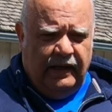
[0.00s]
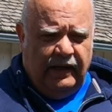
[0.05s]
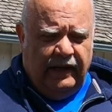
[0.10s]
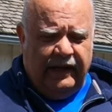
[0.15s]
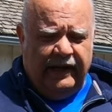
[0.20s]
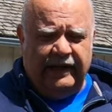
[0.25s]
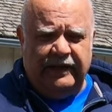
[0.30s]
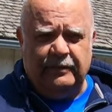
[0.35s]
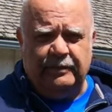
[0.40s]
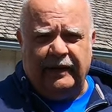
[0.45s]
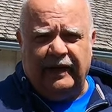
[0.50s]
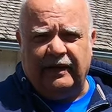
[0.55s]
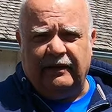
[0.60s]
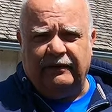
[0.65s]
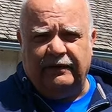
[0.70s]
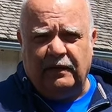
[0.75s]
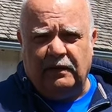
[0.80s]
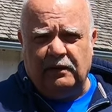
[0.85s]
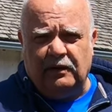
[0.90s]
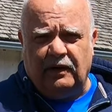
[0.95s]
I had to make a
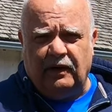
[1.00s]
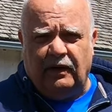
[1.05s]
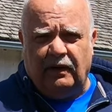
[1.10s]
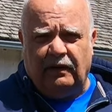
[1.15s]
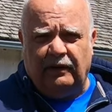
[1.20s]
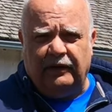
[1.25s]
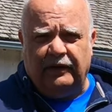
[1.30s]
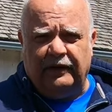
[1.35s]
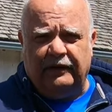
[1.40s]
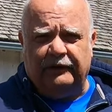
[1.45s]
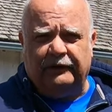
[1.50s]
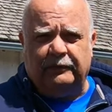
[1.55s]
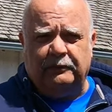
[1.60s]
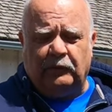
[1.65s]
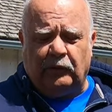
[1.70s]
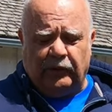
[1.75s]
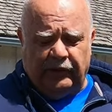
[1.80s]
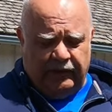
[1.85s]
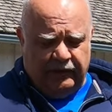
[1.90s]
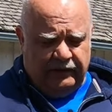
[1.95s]
phone call this
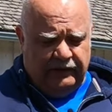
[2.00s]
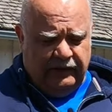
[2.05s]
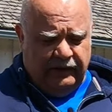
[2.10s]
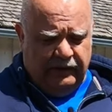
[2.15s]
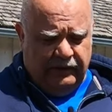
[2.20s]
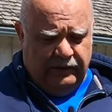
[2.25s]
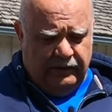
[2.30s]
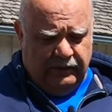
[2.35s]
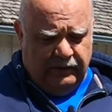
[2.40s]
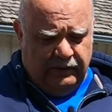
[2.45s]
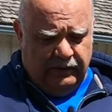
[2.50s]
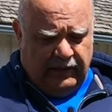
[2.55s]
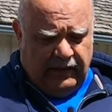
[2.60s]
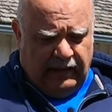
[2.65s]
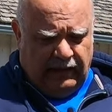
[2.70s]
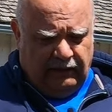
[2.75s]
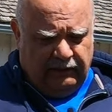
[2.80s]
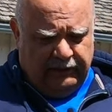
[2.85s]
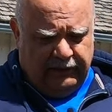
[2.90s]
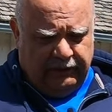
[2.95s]
morning to
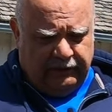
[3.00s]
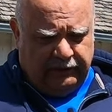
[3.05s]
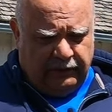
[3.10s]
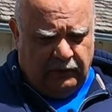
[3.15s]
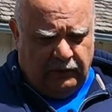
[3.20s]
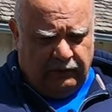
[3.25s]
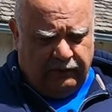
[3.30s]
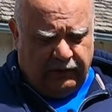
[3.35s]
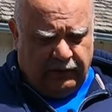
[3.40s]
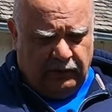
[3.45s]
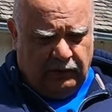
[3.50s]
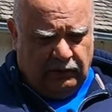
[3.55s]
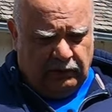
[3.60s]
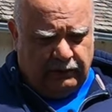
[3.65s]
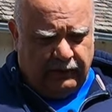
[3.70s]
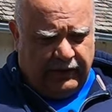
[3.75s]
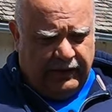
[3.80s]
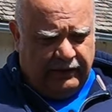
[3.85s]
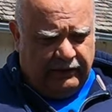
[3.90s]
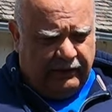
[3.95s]
Elvis over at
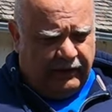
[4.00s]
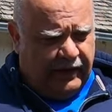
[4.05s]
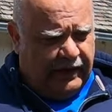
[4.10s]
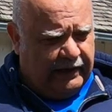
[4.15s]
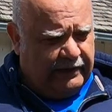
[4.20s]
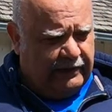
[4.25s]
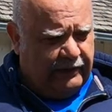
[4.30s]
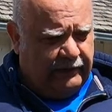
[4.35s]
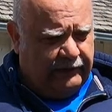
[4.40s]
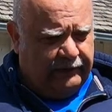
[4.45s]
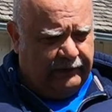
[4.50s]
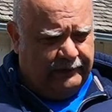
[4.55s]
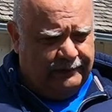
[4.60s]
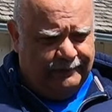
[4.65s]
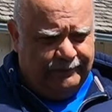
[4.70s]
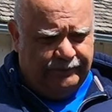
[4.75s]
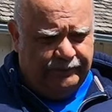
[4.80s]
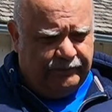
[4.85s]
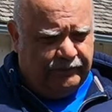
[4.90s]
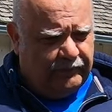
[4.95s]
Old Red Tractors.
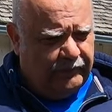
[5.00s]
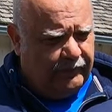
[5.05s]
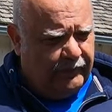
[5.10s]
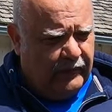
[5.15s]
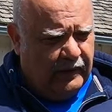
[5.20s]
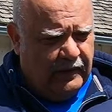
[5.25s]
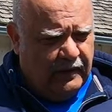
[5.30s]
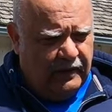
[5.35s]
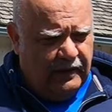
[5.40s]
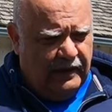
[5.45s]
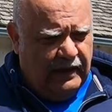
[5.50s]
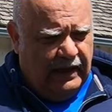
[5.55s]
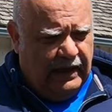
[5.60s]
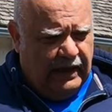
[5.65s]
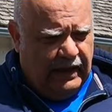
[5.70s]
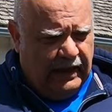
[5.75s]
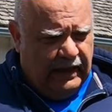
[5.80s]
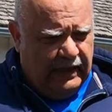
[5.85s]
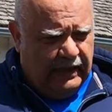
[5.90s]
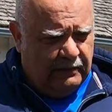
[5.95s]

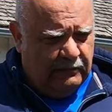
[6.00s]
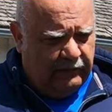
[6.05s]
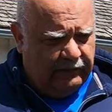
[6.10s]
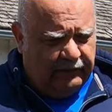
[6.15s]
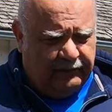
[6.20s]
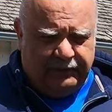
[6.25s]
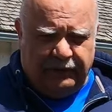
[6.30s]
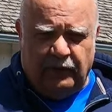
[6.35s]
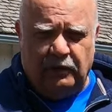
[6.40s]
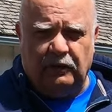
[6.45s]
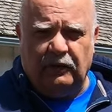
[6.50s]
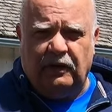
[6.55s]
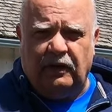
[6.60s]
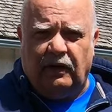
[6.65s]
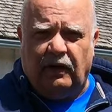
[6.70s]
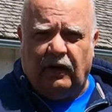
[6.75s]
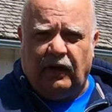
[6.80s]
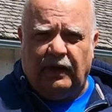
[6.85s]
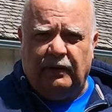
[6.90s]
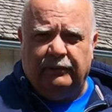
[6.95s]
It was a phone
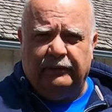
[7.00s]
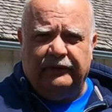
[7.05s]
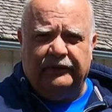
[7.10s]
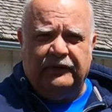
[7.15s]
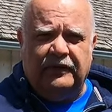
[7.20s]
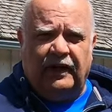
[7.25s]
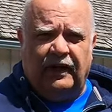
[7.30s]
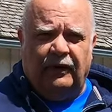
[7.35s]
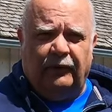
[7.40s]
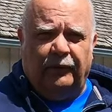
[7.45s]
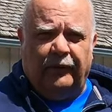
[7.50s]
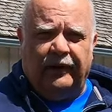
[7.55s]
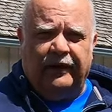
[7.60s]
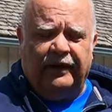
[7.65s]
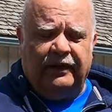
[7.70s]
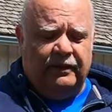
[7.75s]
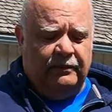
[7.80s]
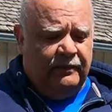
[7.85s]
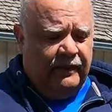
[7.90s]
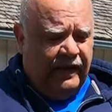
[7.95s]
call I was not
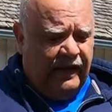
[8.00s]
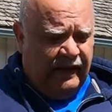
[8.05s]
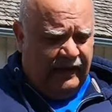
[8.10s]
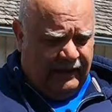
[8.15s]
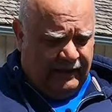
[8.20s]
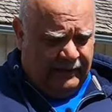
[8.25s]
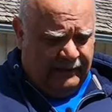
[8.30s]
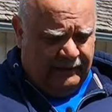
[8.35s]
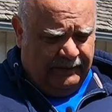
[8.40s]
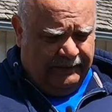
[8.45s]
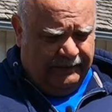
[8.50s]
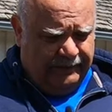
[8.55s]
wanting to make.